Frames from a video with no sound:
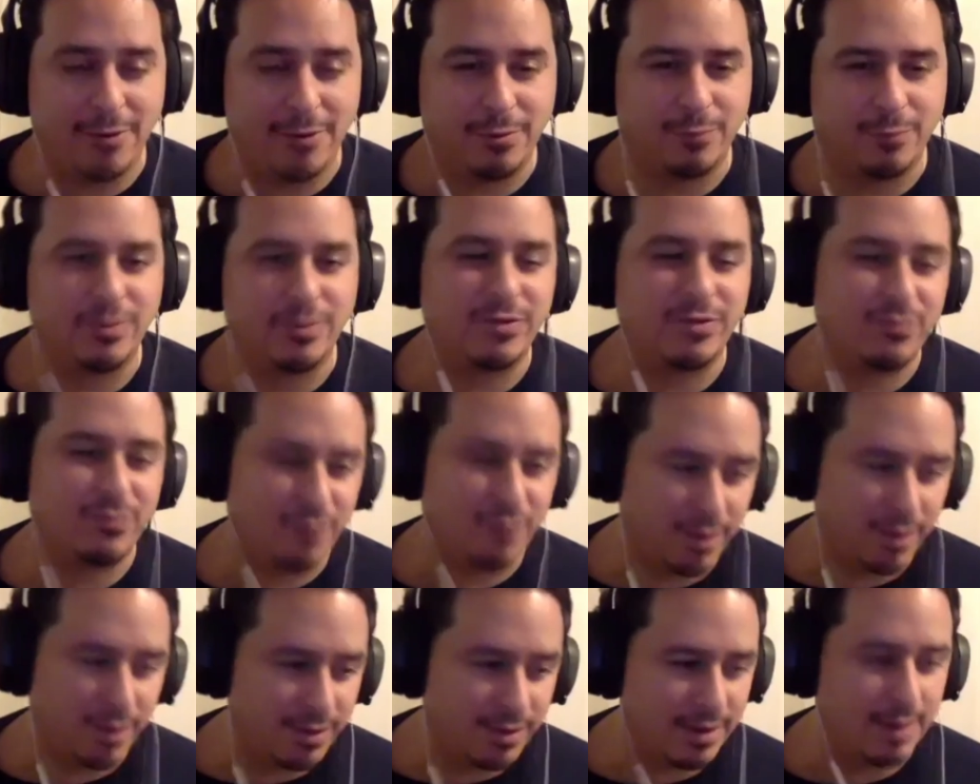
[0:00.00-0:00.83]
which
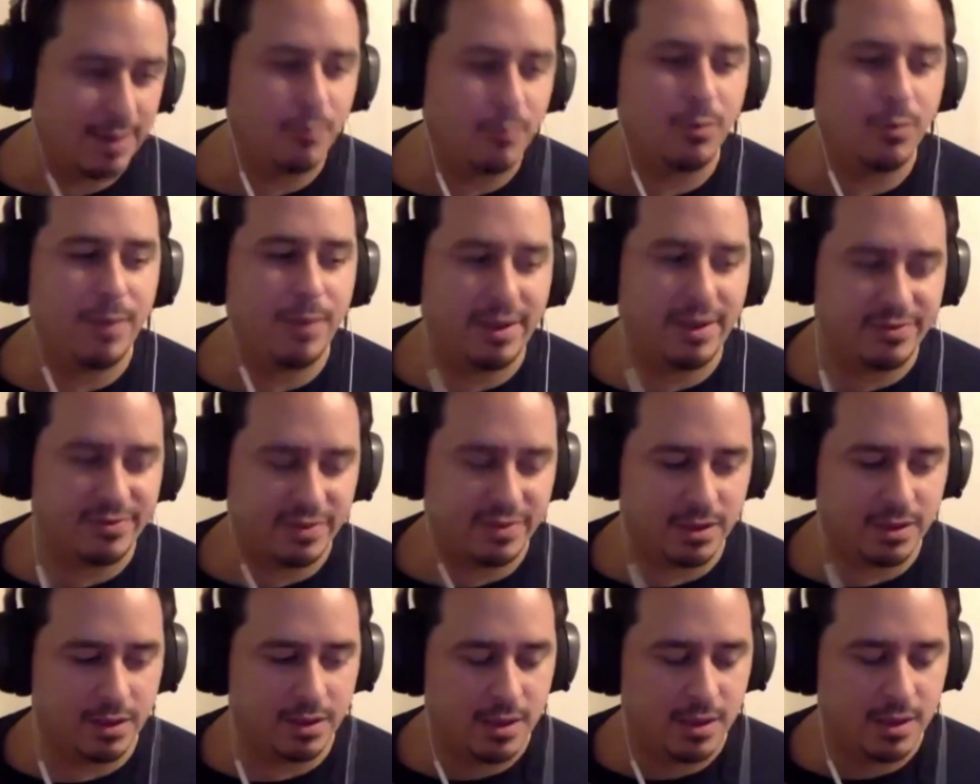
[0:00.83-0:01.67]
funded, and we're about
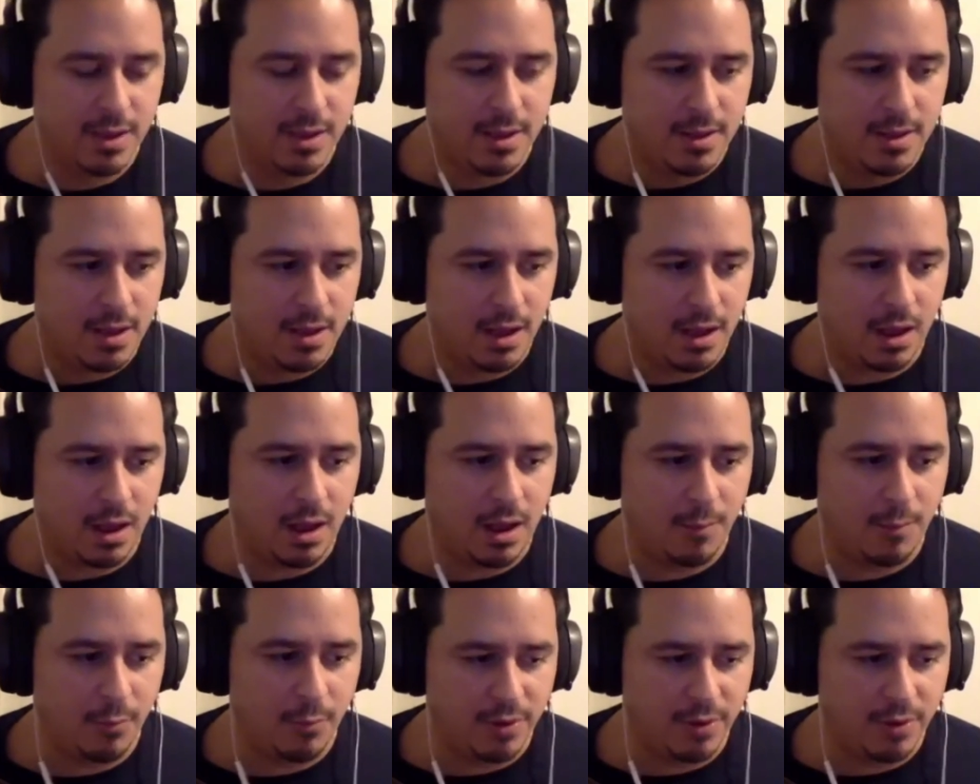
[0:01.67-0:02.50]
to, we're in the